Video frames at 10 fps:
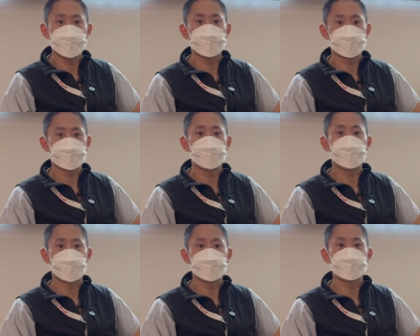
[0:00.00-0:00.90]
there's been an
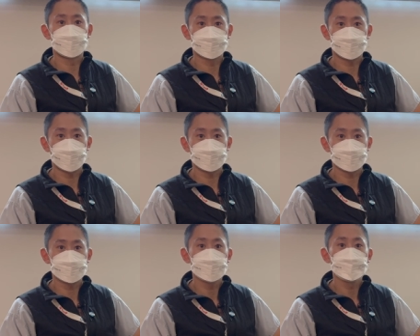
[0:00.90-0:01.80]
upsurge of
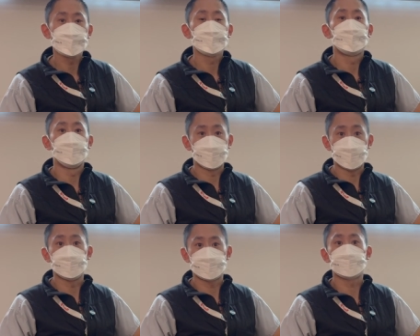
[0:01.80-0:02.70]
cases
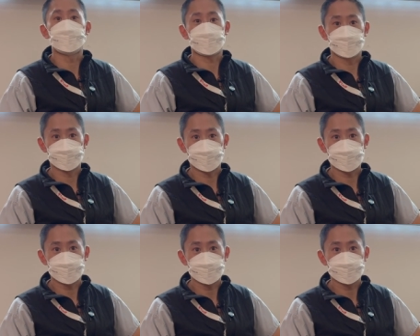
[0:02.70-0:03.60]
related to sexual
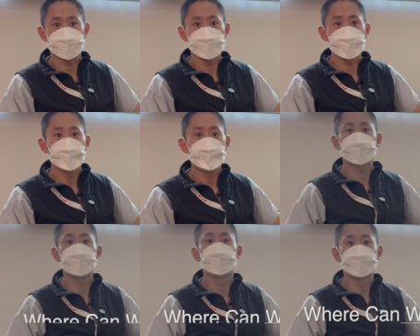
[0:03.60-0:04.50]
transmission.
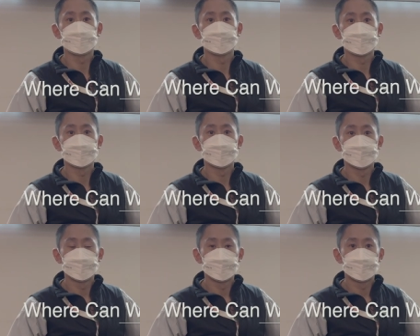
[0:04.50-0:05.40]
If people want to
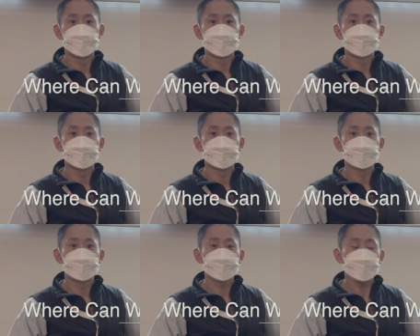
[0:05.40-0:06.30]
find out more, where can they
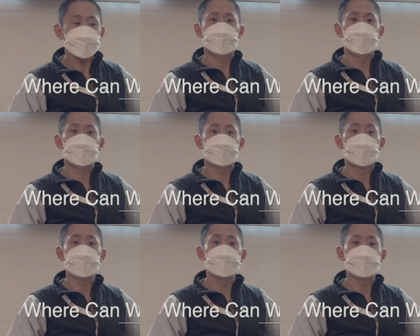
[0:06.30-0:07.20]
look? The
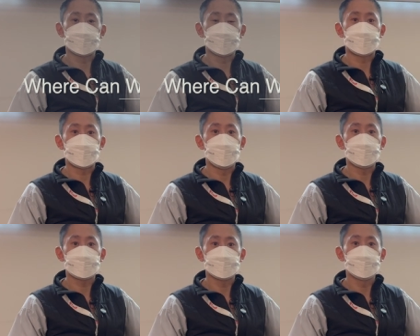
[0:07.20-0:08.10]
sources of
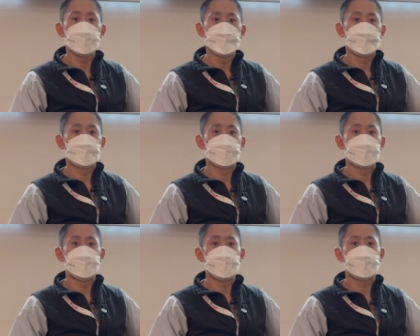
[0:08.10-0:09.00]
information should
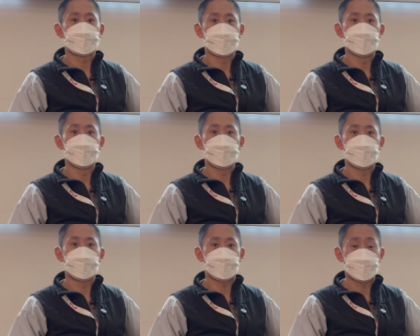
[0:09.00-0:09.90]
be from
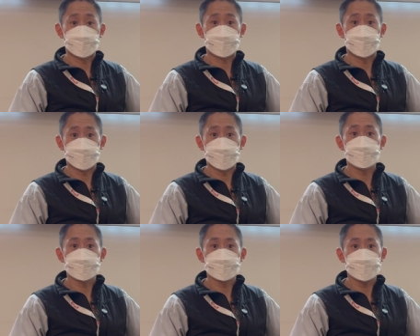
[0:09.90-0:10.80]
uh, public health
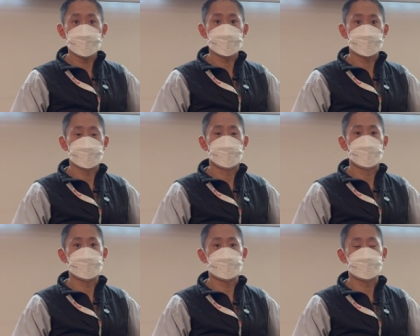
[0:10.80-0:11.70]
agencies. So I
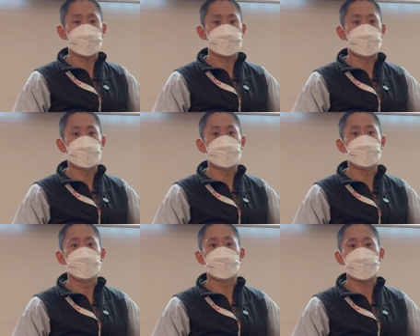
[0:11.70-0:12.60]
would suggest that if
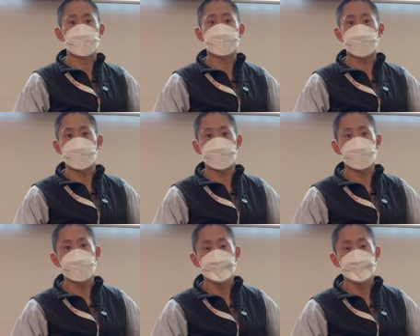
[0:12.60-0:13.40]
you are in Canada,